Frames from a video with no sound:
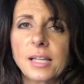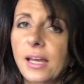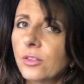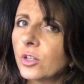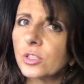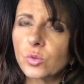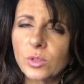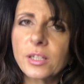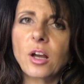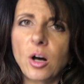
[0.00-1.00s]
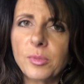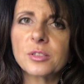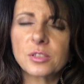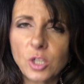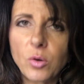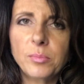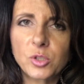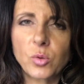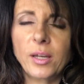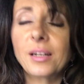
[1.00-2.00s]
and there is really almost no in
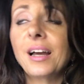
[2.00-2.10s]
between.